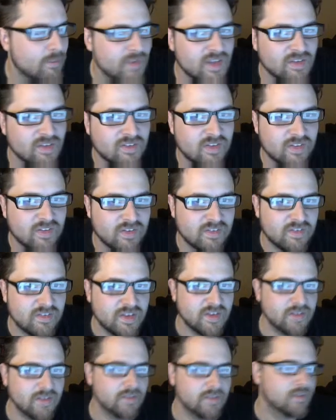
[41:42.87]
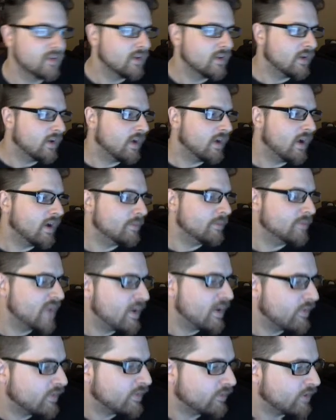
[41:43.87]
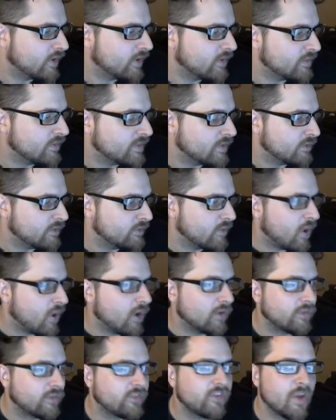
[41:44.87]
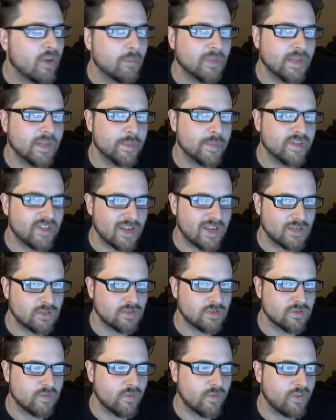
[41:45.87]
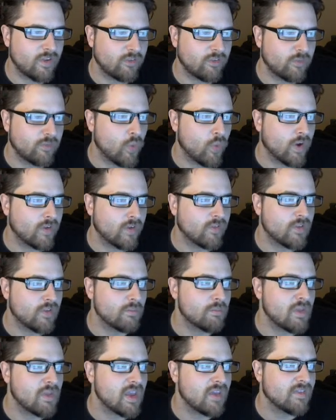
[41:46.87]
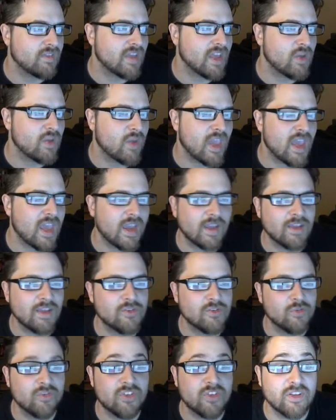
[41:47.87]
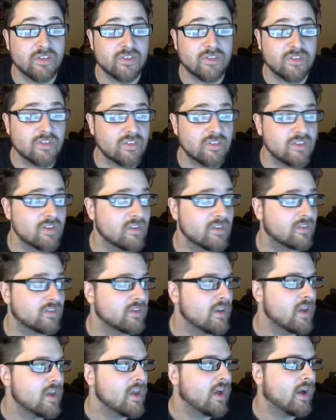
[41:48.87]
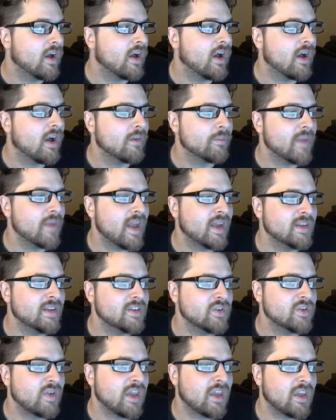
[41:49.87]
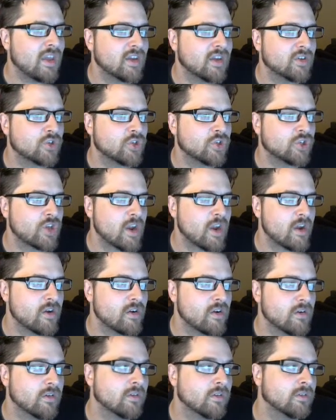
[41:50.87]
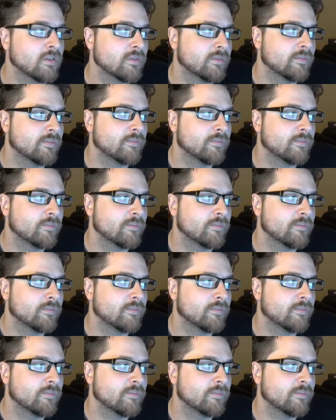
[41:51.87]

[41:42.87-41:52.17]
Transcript: into the scene. Now, there are some limitations for this, one of them being that you can't use instances, and you can't share